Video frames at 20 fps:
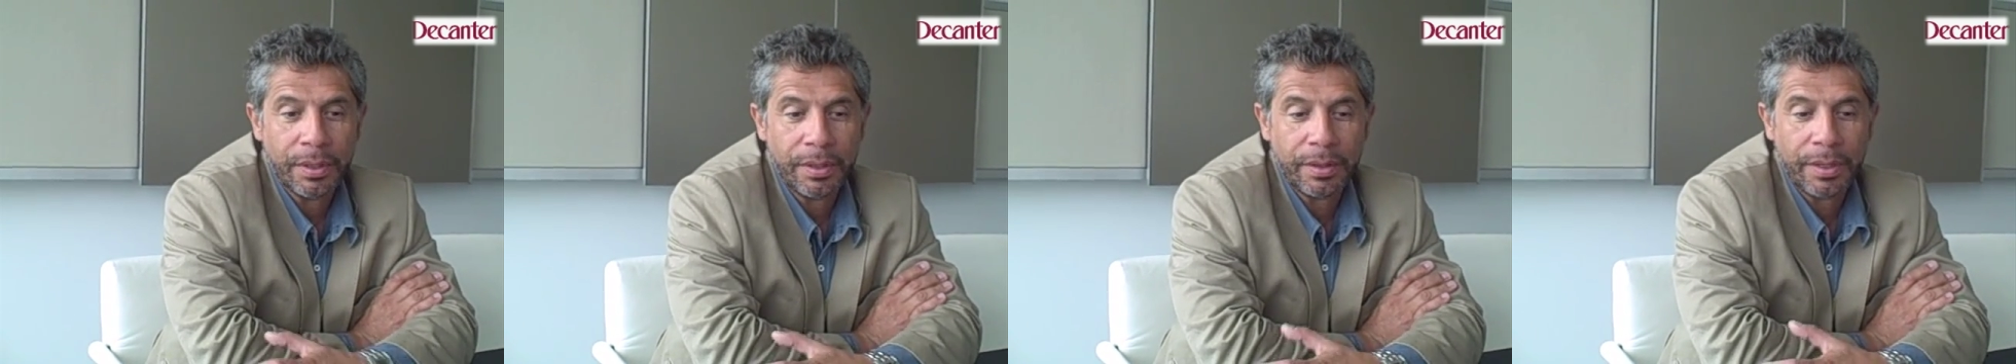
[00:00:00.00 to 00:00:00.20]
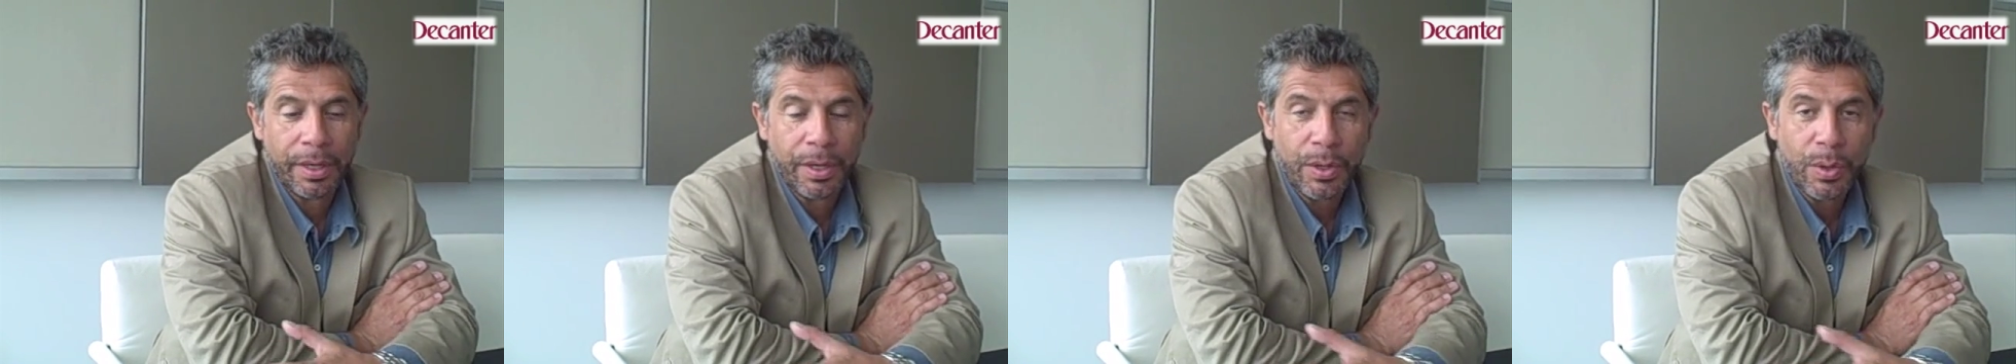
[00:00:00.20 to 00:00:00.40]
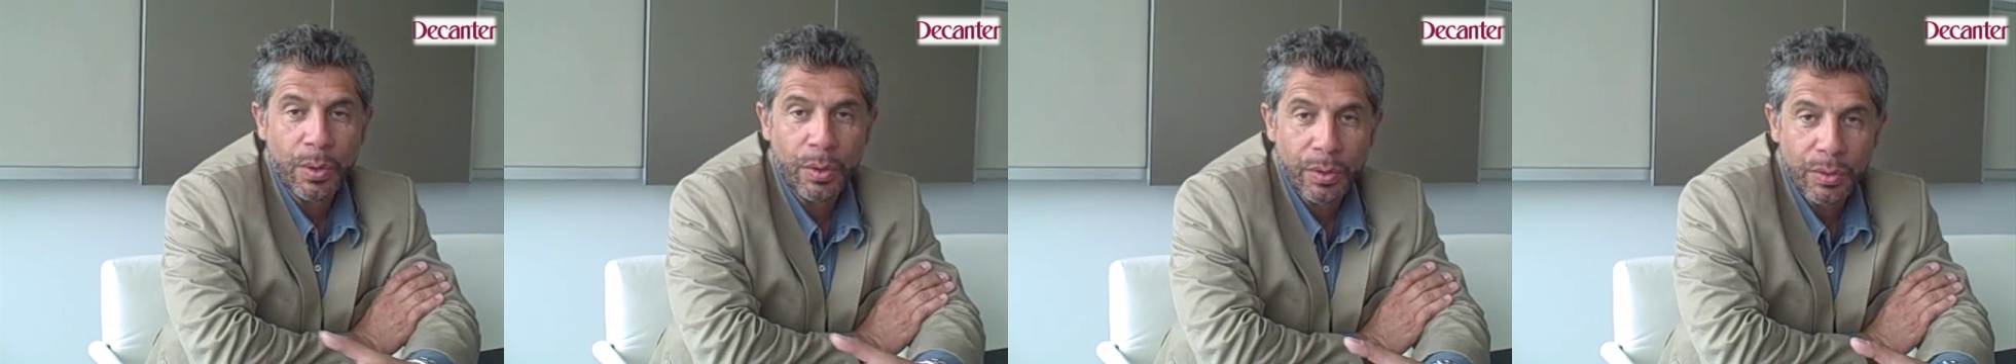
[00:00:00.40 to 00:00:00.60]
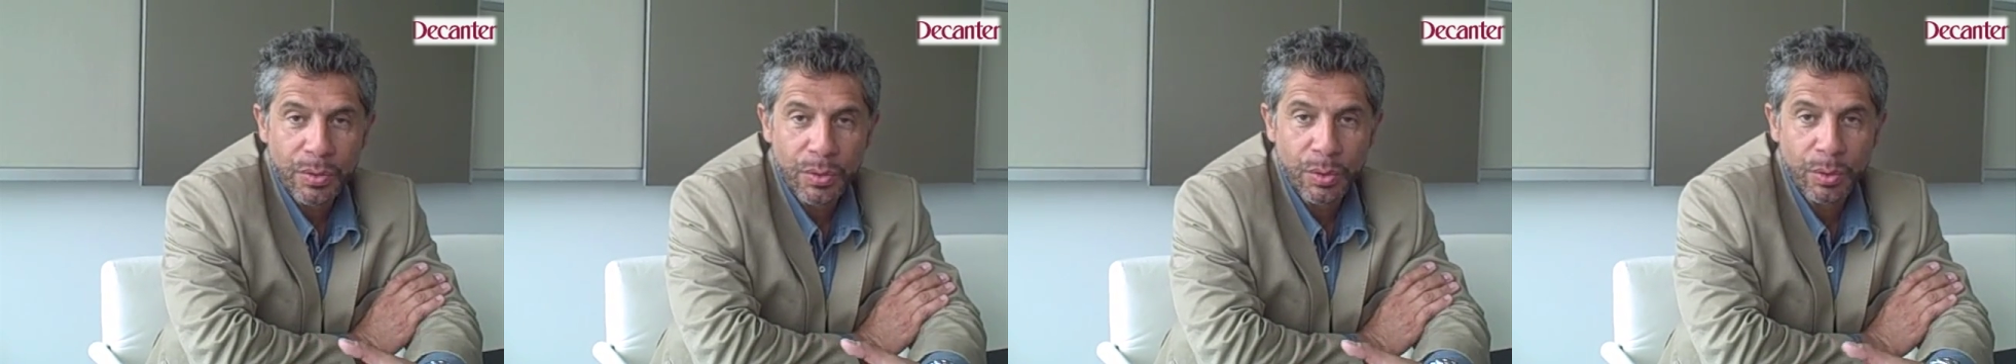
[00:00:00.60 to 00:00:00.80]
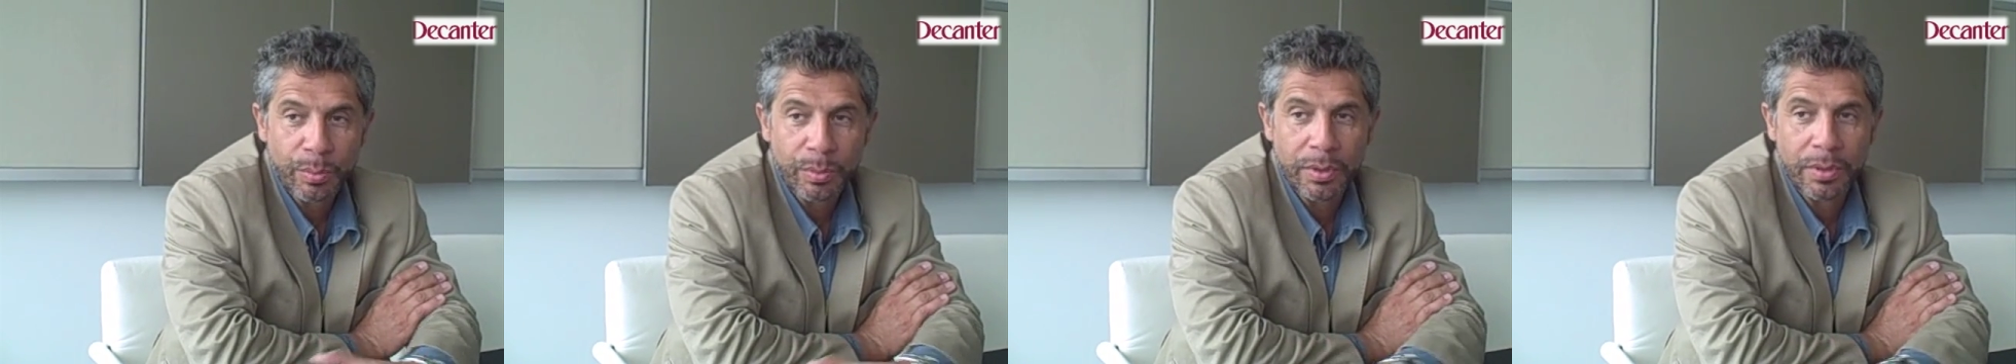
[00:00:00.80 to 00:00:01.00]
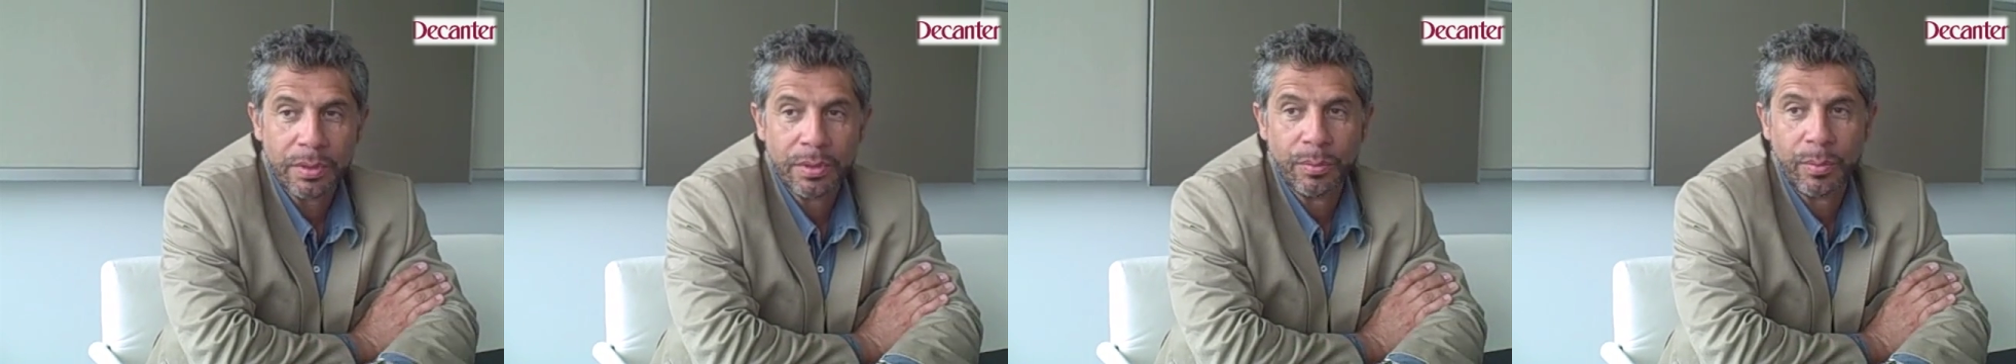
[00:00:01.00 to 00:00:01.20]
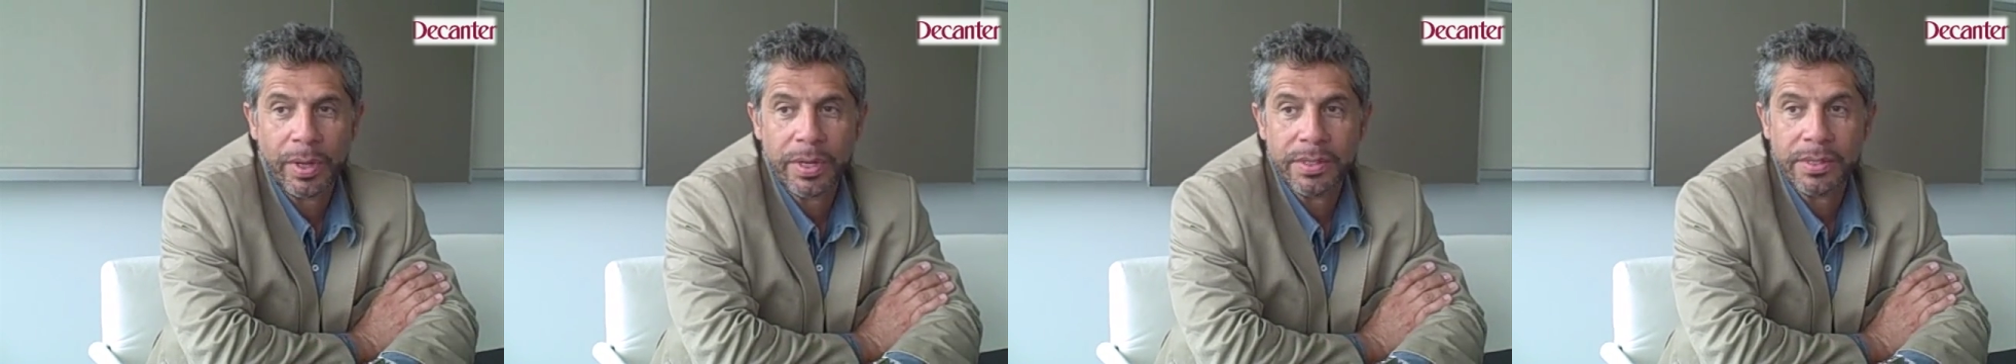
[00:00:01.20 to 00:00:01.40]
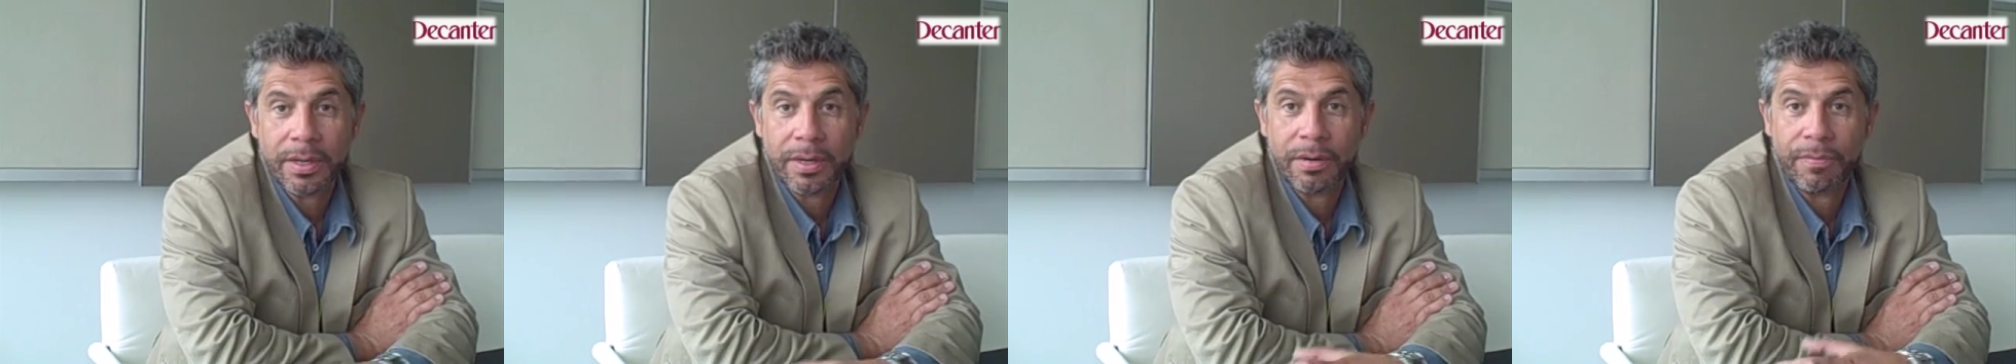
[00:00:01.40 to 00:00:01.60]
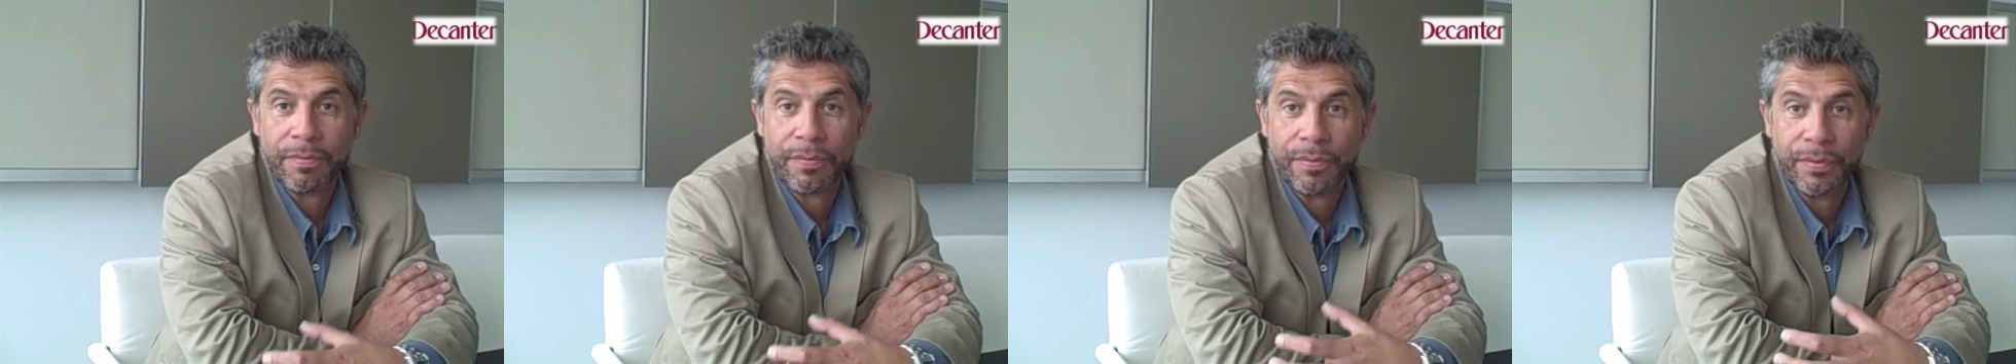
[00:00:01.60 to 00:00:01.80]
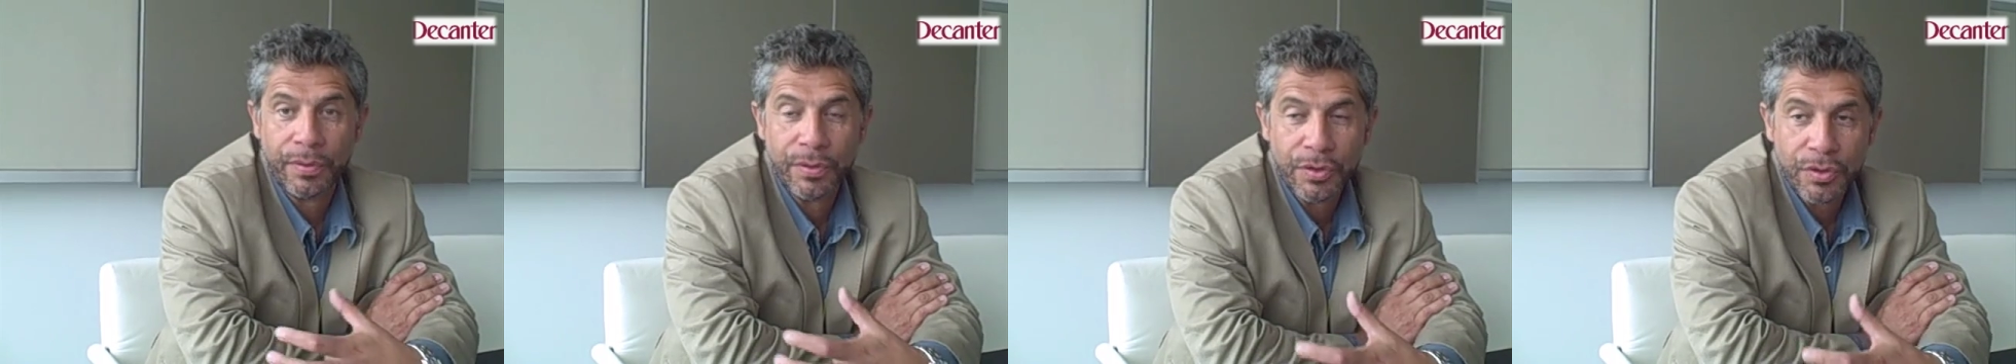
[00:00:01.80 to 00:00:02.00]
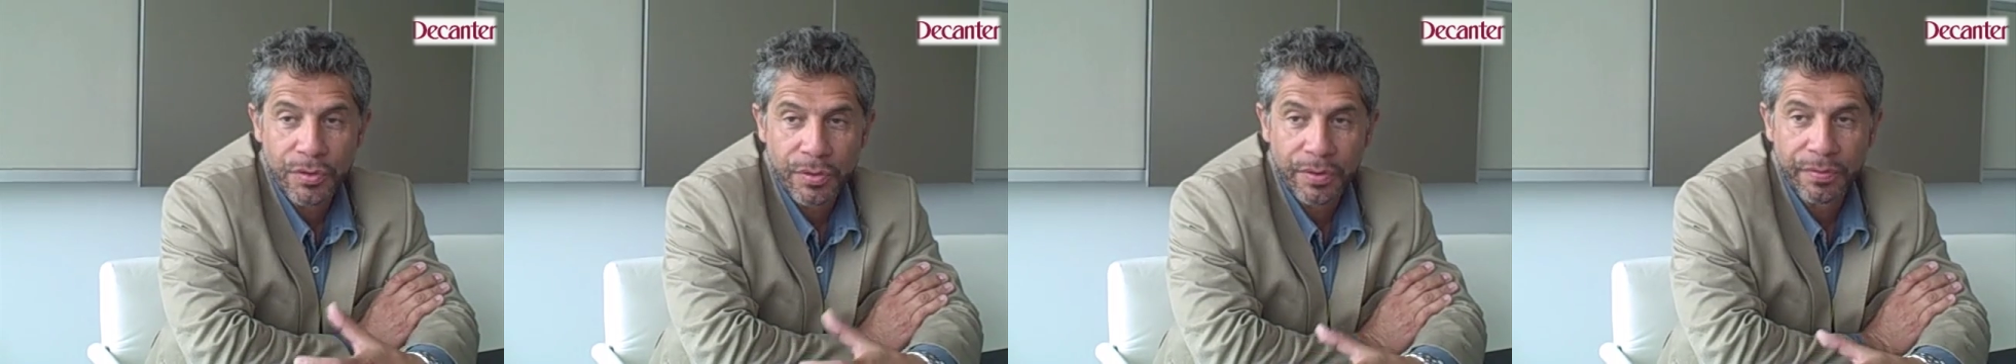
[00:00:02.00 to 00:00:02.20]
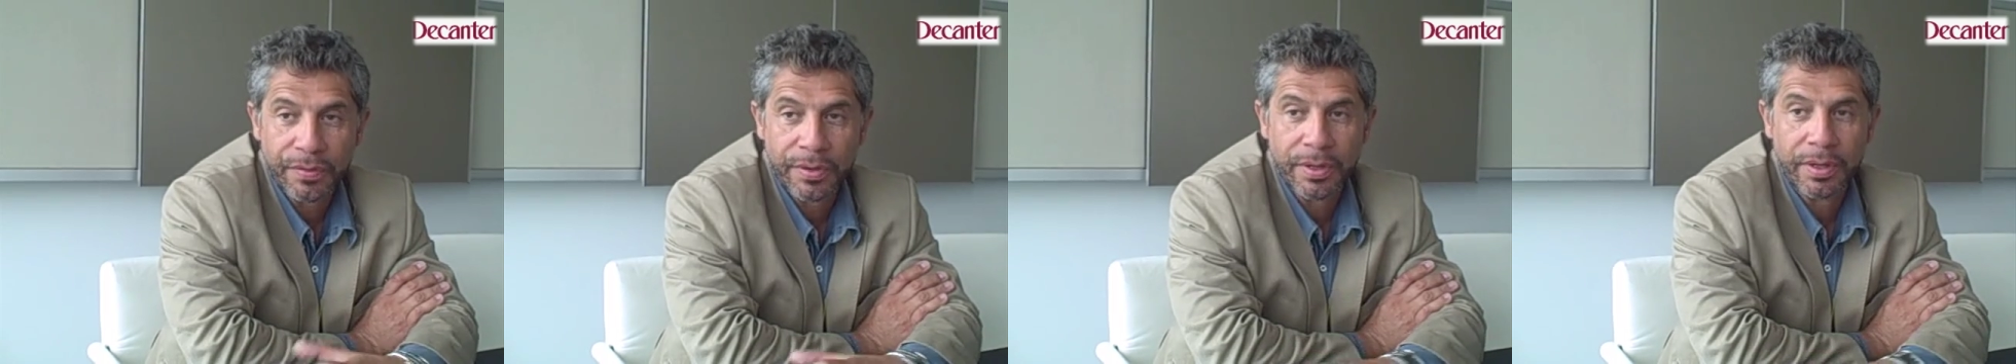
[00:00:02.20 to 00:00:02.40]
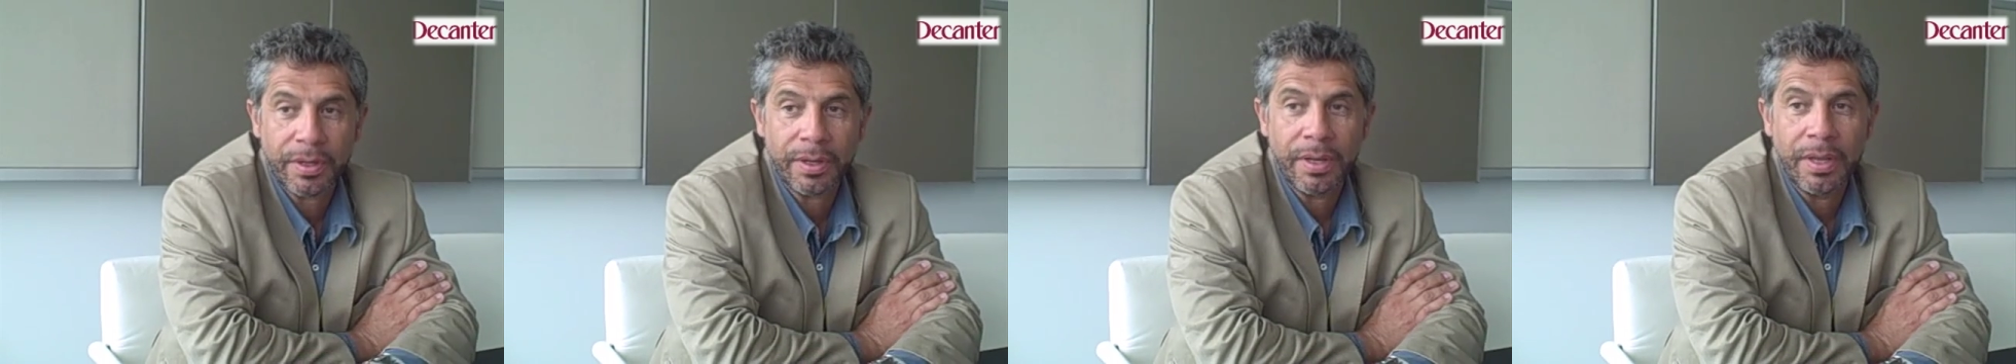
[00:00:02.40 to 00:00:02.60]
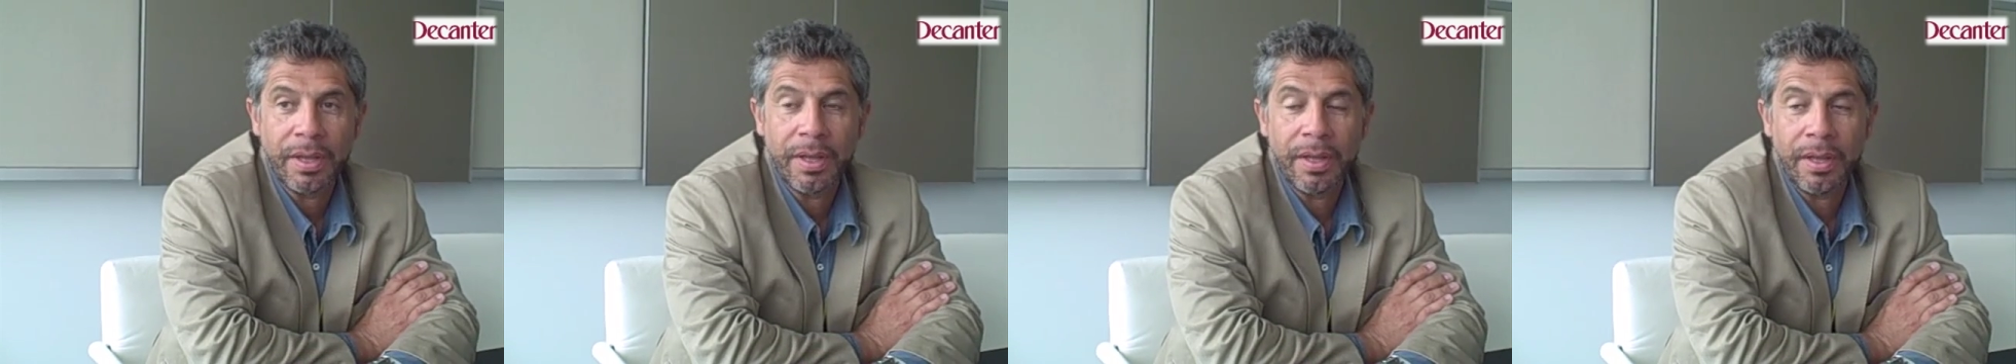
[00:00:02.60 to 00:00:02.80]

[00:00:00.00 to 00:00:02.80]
the new consumer, wines that are fruit driven,